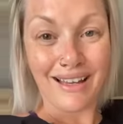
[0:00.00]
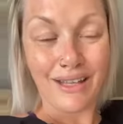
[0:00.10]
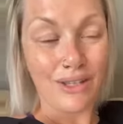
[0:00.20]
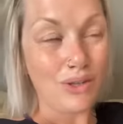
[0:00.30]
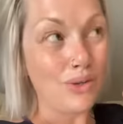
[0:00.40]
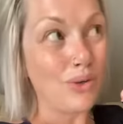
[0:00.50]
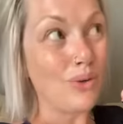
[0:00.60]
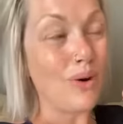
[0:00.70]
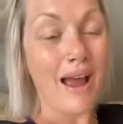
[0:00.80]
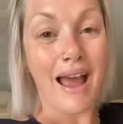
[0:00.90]

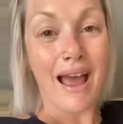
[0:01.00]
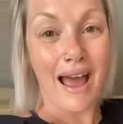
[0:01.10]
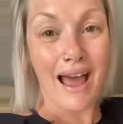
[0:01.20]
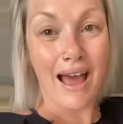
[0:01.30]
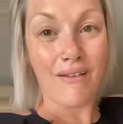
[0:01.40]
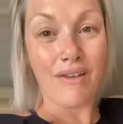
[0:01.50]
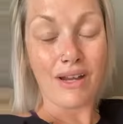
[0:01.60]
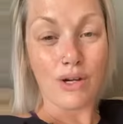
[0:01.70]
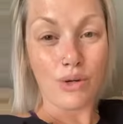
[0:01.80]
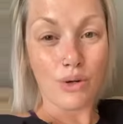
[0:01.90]
you have an
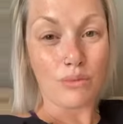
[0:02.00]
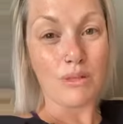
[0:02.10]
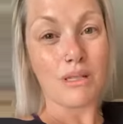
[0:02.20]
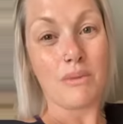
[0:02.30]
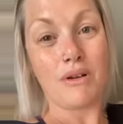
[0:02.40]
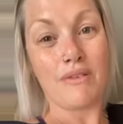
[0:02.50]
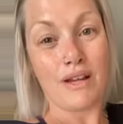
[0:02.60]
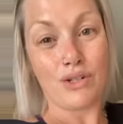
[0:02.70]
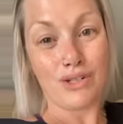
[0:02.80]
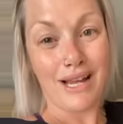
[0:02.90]
enormous amount of
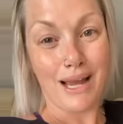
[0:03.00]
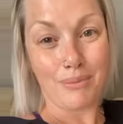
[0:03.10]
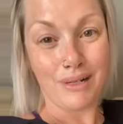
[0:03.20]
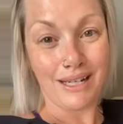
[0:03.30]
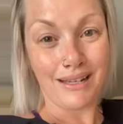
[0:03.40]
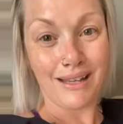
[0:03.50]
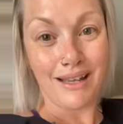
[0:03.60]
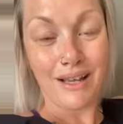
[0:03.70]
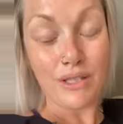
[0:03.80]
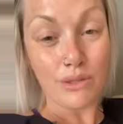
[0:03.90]
energy happening.
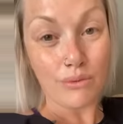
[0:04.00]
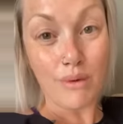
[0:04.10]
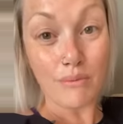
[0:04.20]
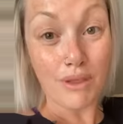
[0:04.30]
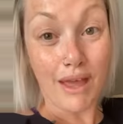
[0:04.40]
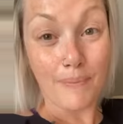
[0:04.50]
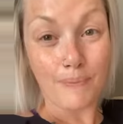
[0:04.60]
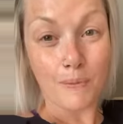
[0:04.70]
So remember that.